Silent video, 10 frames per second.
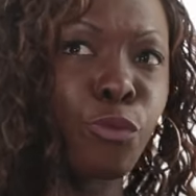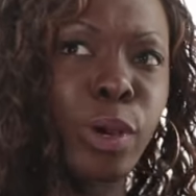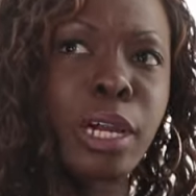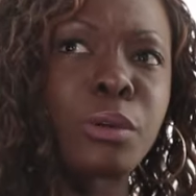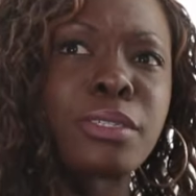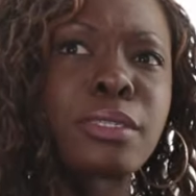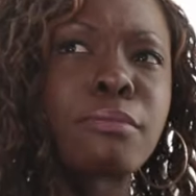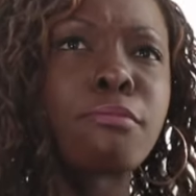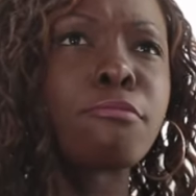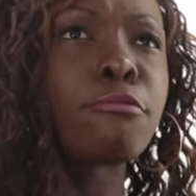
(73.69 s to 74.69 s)
when I
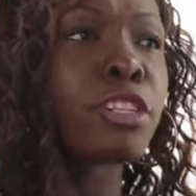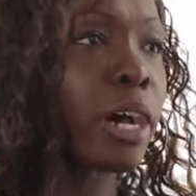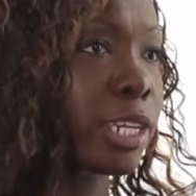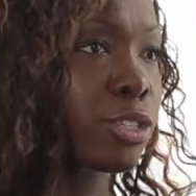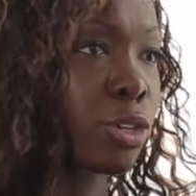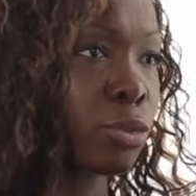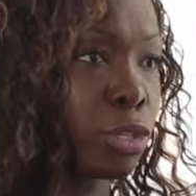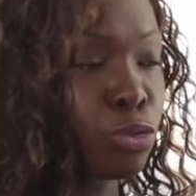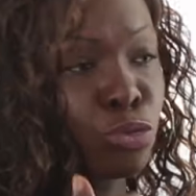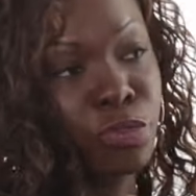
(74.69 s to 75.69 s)
was nine years
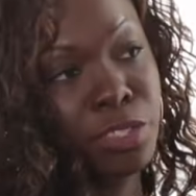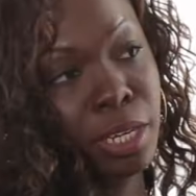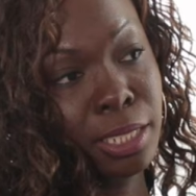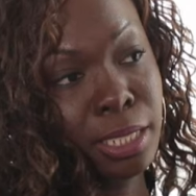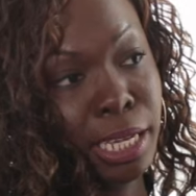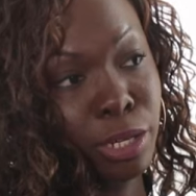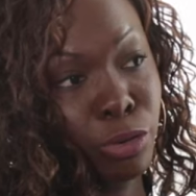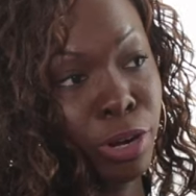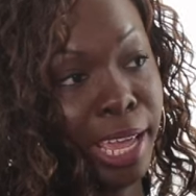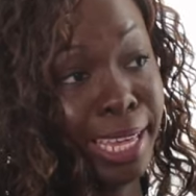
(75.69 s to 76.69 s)
old, I sort of started
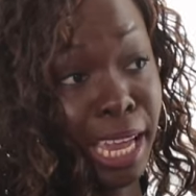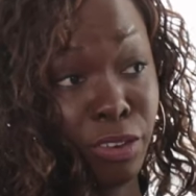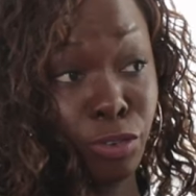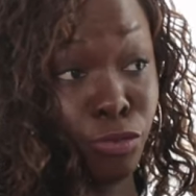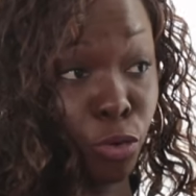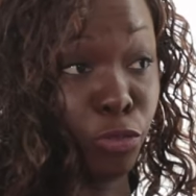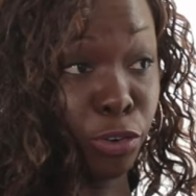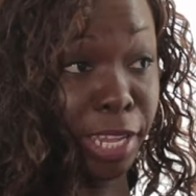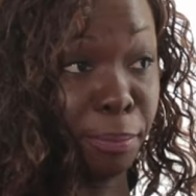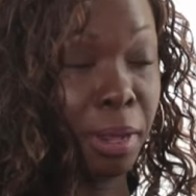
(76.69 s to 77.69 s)
taking on a caring role
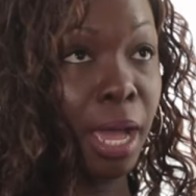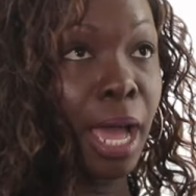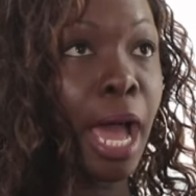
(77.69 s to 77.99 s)
for him.